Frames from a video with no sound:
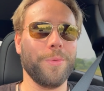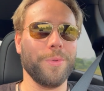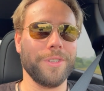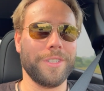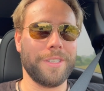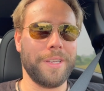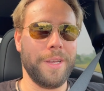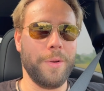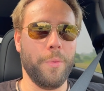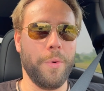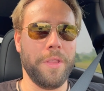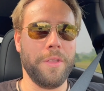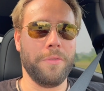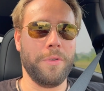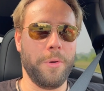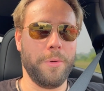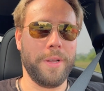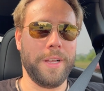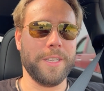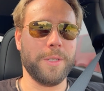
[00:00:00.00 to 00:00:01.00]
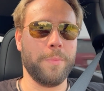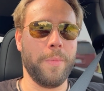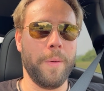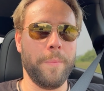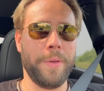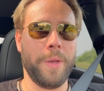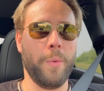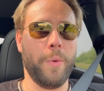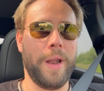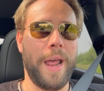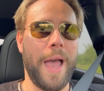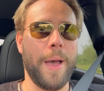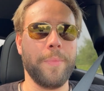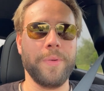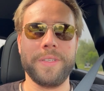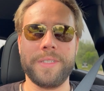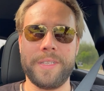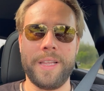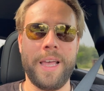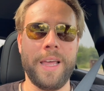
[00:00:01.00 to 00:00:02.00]
We'll see when the road gets bumpy what
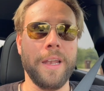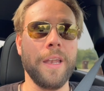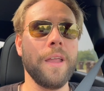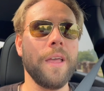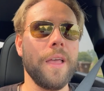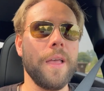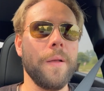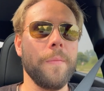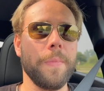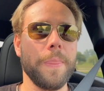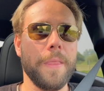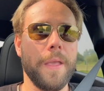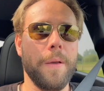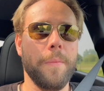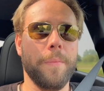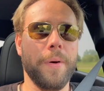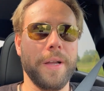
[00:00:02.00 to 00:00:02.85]
happens then.